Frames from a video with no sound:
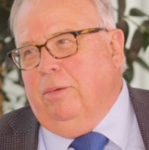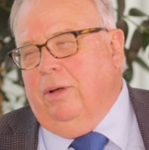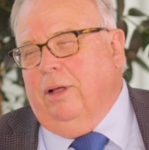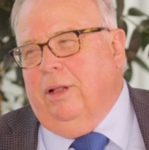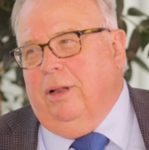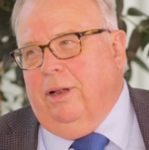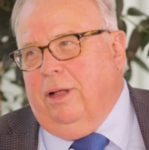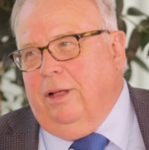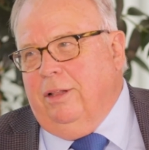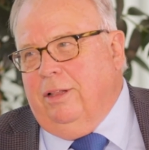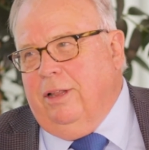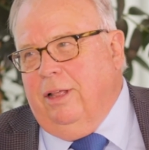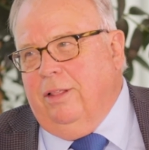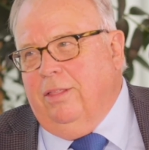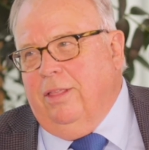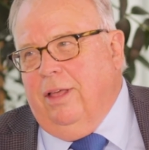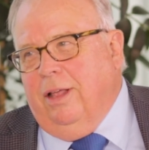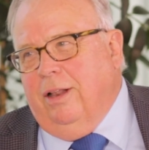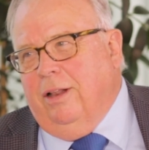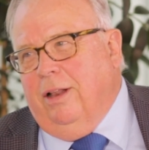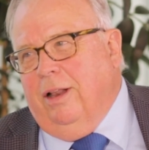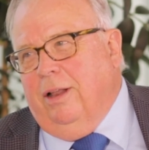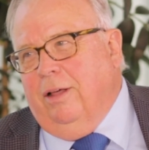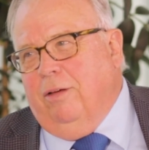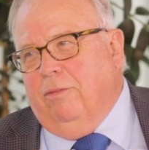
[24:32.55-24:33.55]
Well, I did
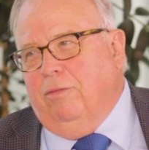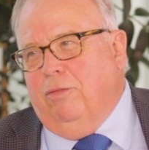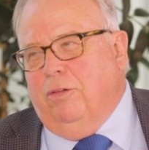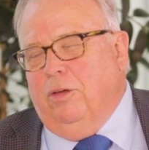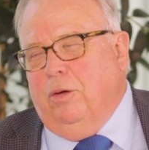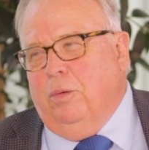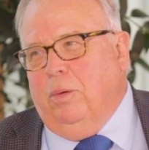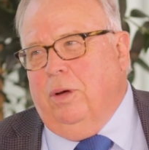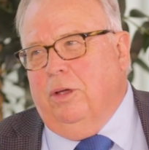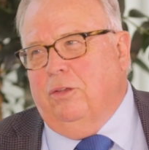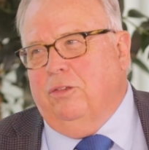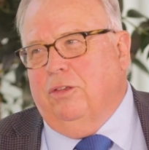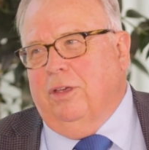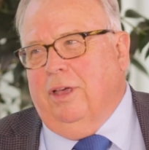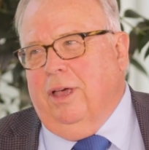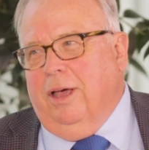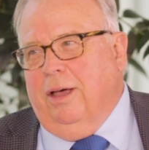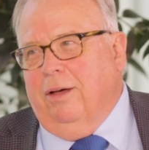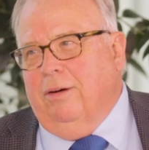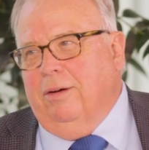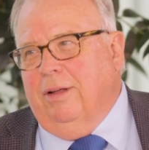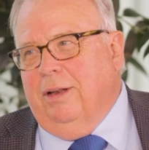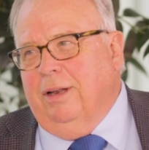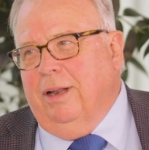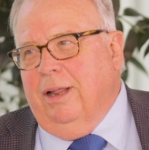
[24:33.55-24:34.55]
that a few weeks
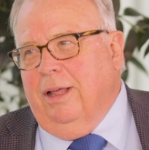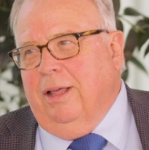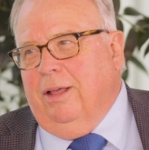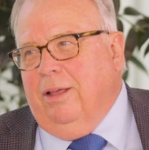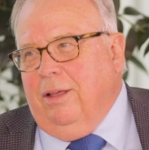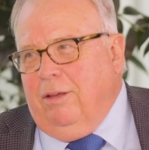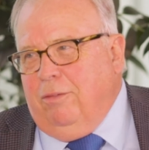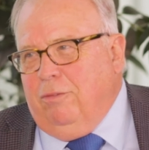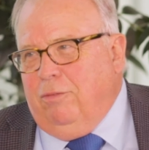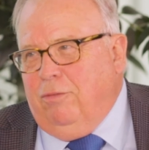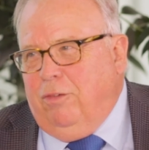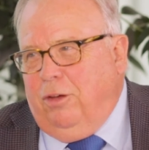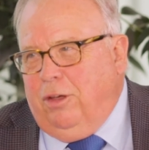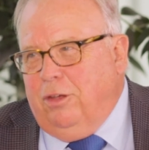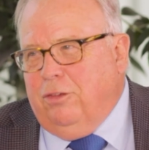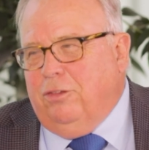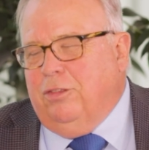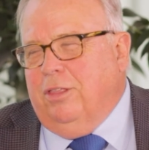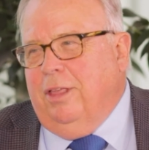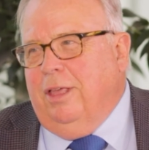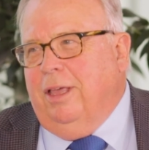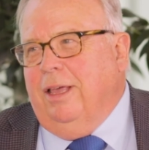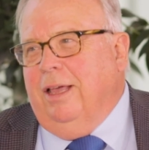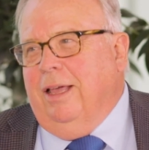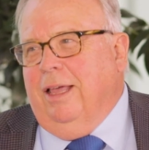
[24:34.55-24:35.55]
ago, and
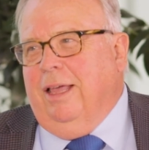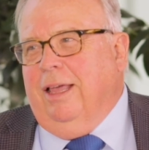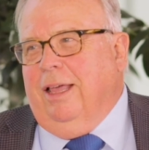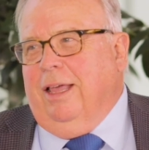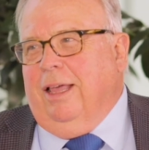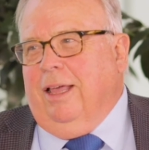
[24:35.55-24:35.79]
first thing,